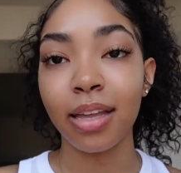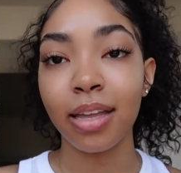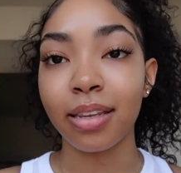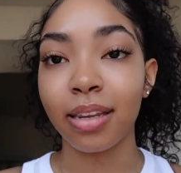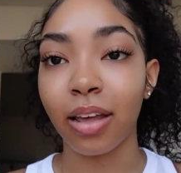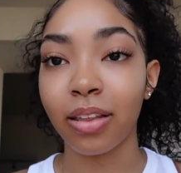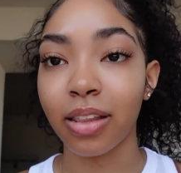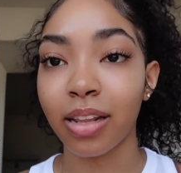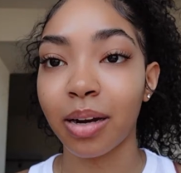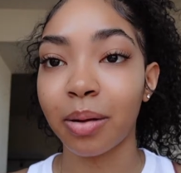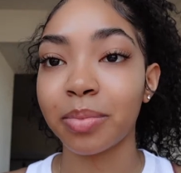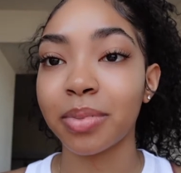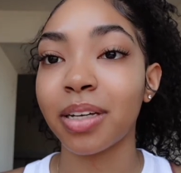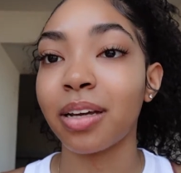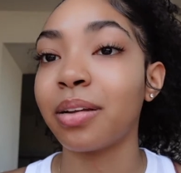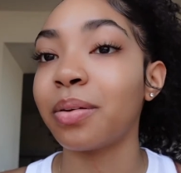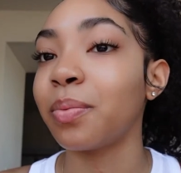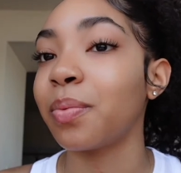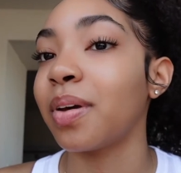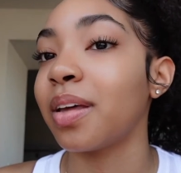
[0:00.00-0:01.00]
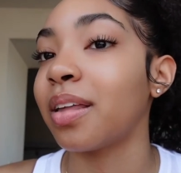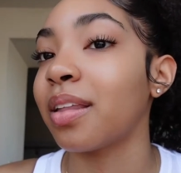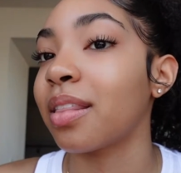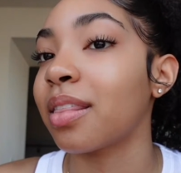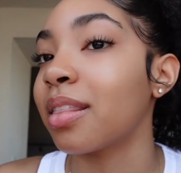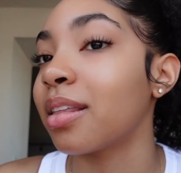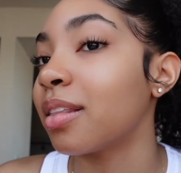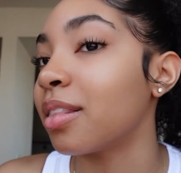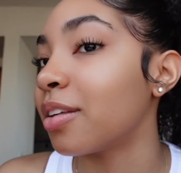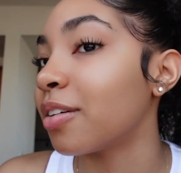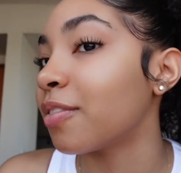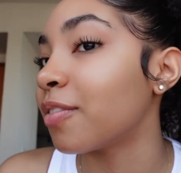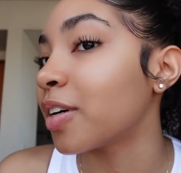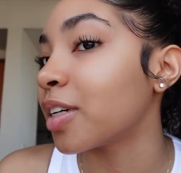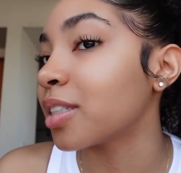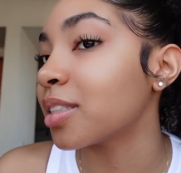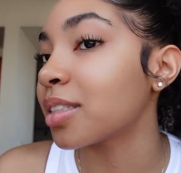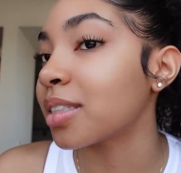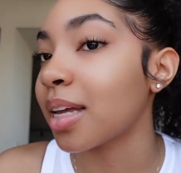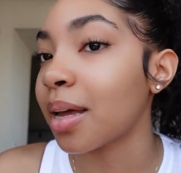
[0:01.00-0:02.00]
Now that I'm done with the
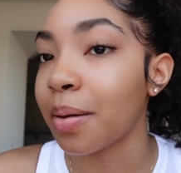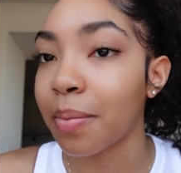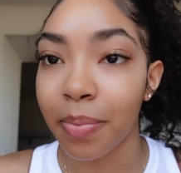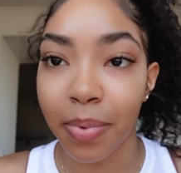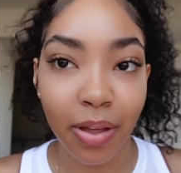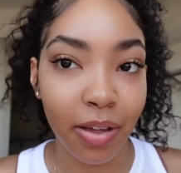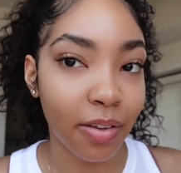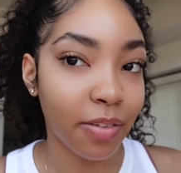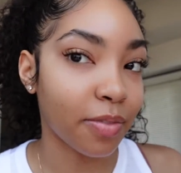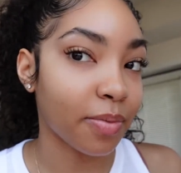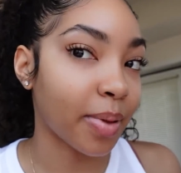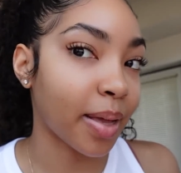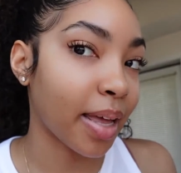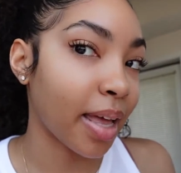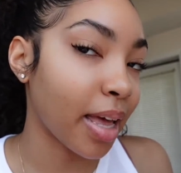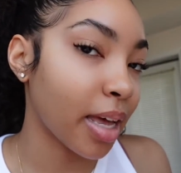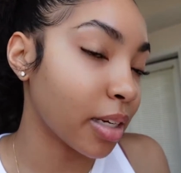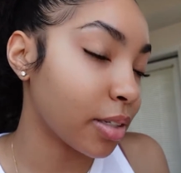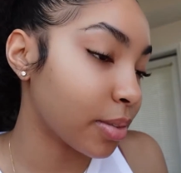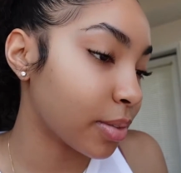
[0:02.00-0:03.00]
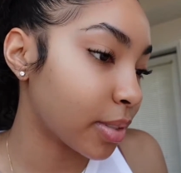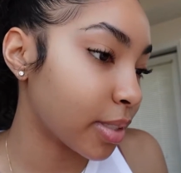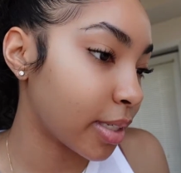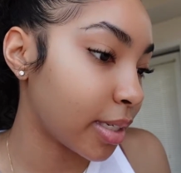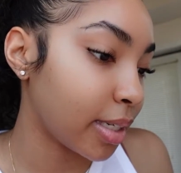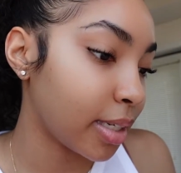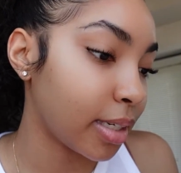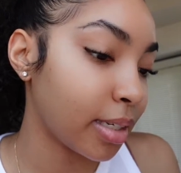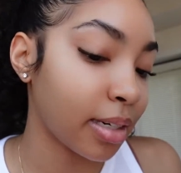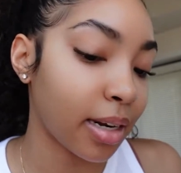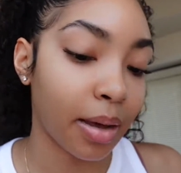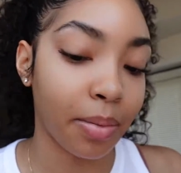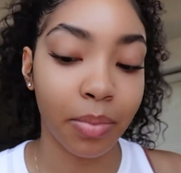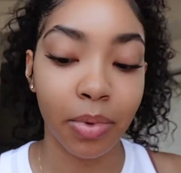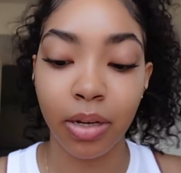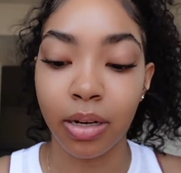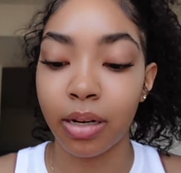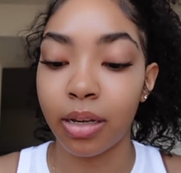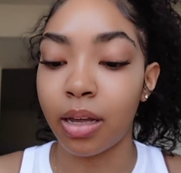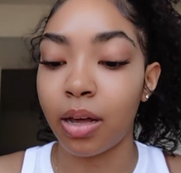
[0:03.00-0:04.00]
first step of my edge routine, I'm
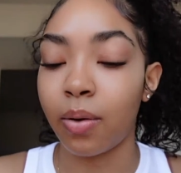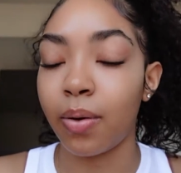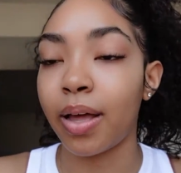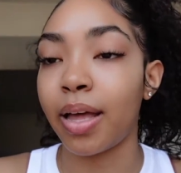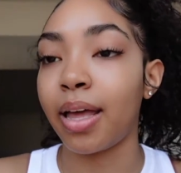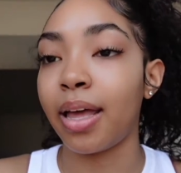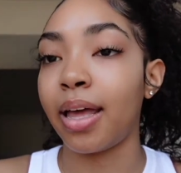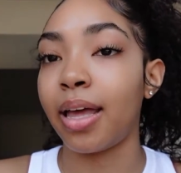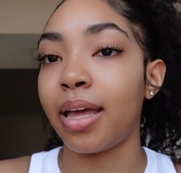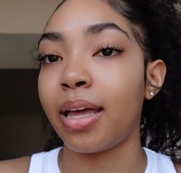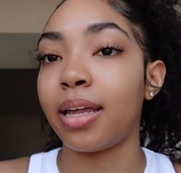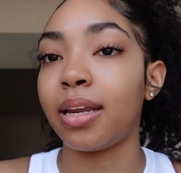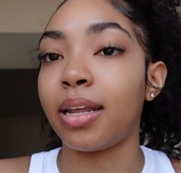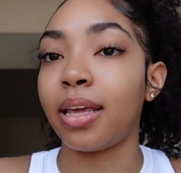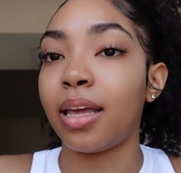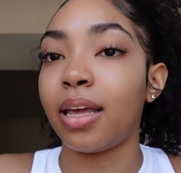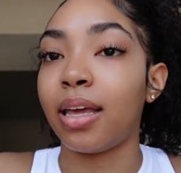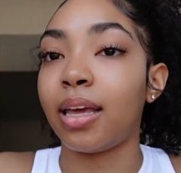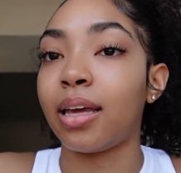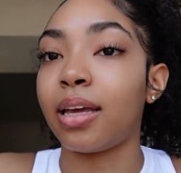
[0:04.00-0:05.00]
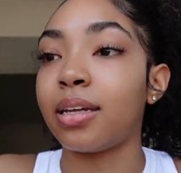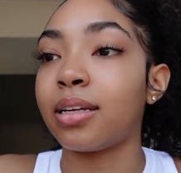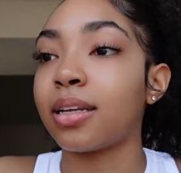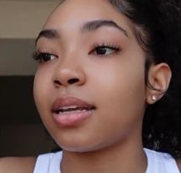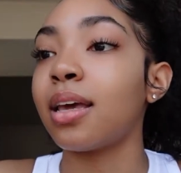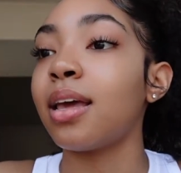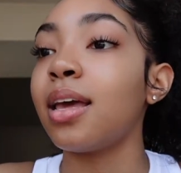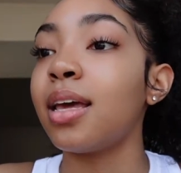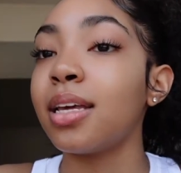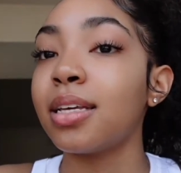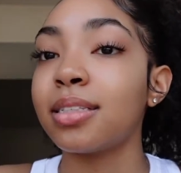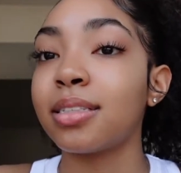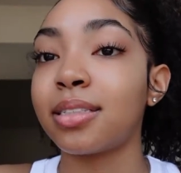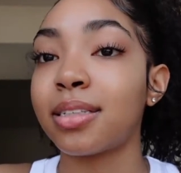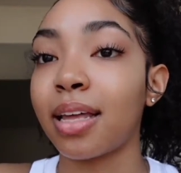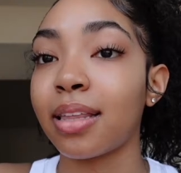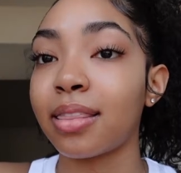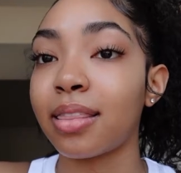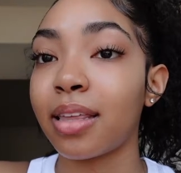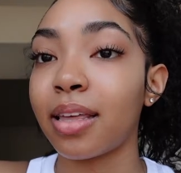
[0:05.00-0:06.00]
gonna go ahead and
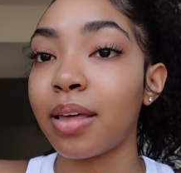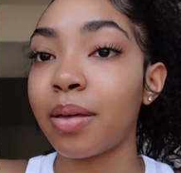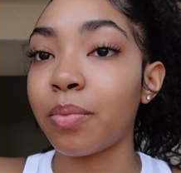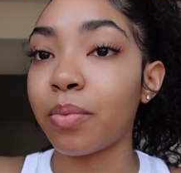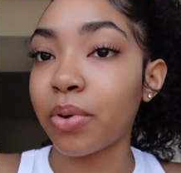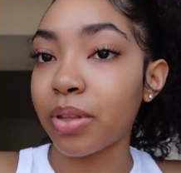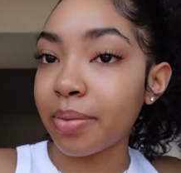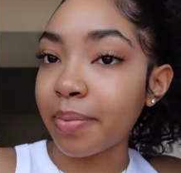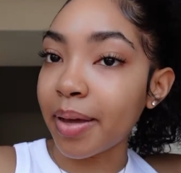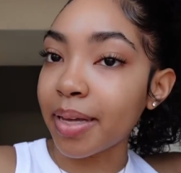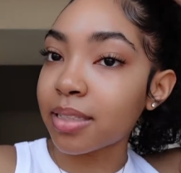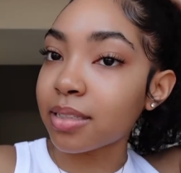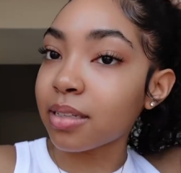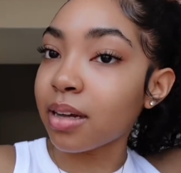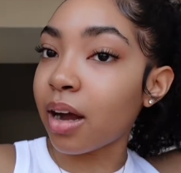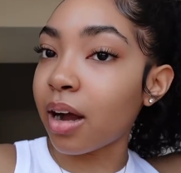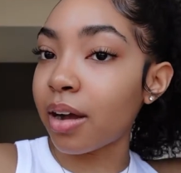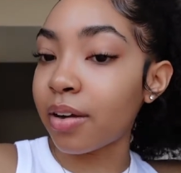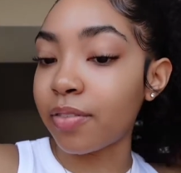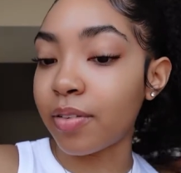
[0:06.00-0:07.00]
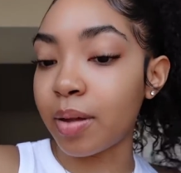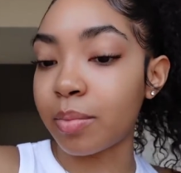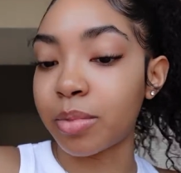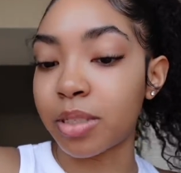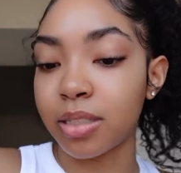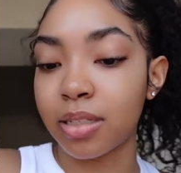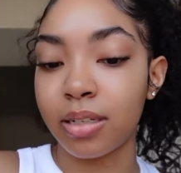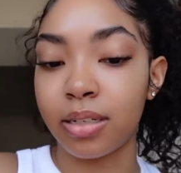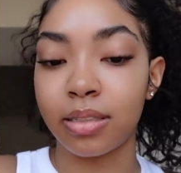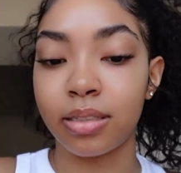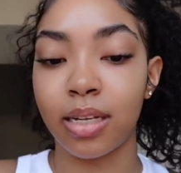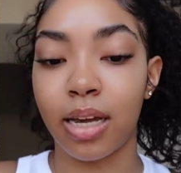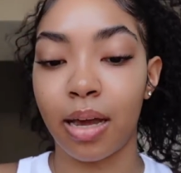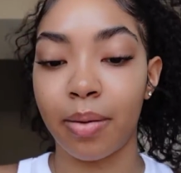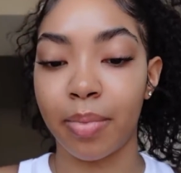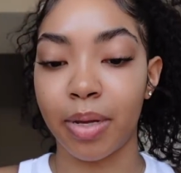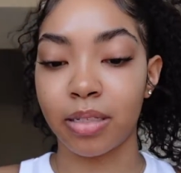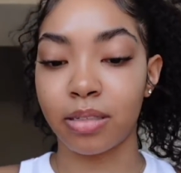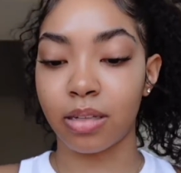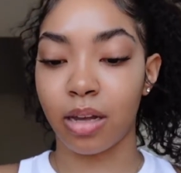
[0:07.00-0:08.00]
set them with my scarf. I'm just gonna tie
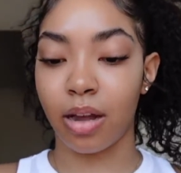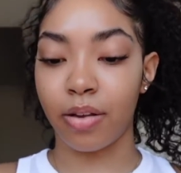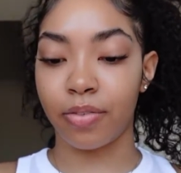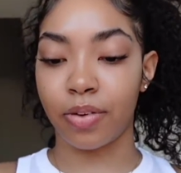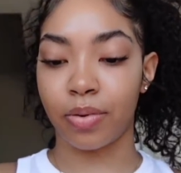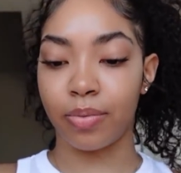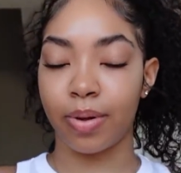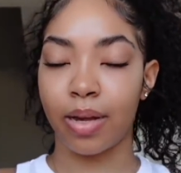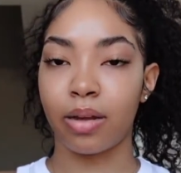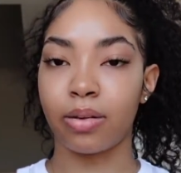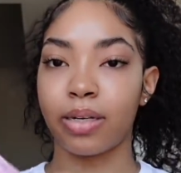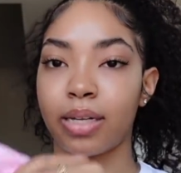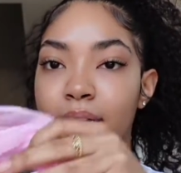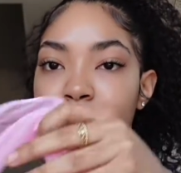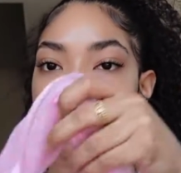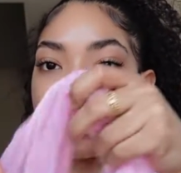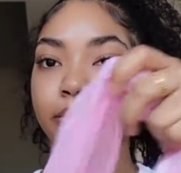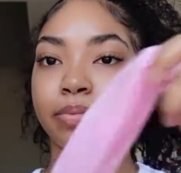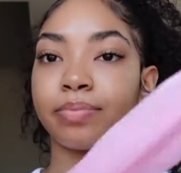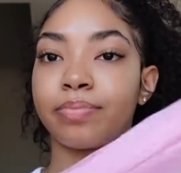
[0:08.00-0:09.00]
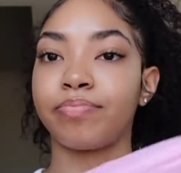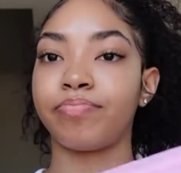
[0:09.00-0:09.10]
my scarf around it.